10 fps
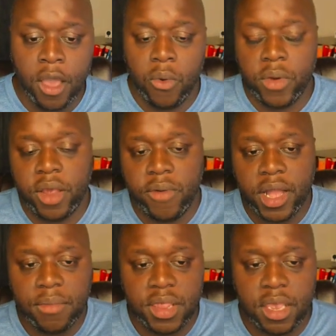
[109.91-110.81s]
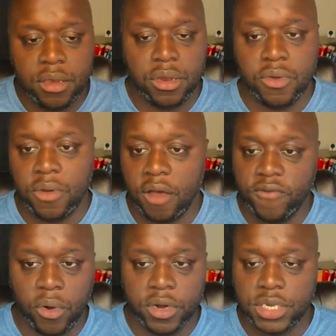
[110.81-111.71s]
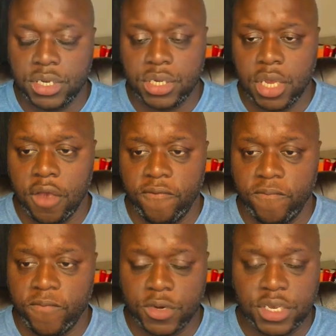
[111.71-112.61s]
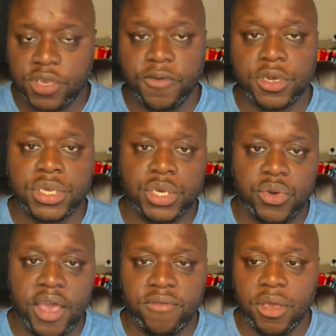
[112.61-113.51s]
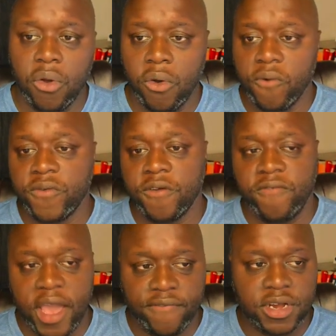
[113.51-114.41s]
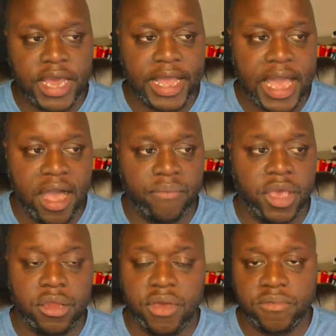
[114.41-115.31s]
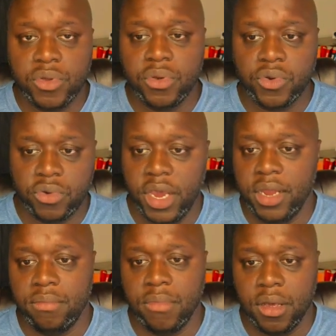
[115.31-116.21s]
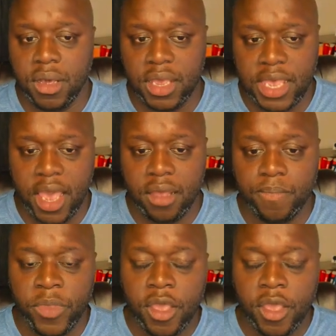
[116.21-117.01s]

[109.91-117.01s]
What I recommend that you do, of course, is first things first is you have to go over to fiverr.com and you have to create a gig.